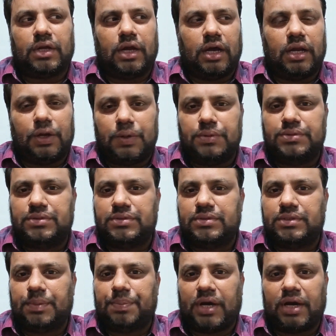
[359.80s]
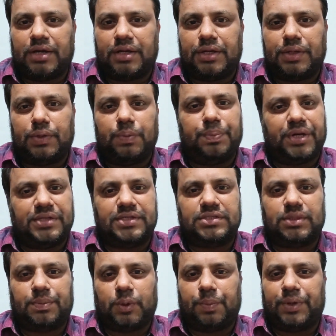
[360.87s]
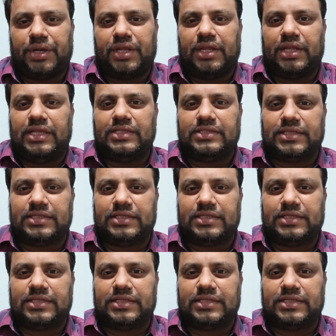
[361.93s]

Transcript: allows the party to purchase the property. In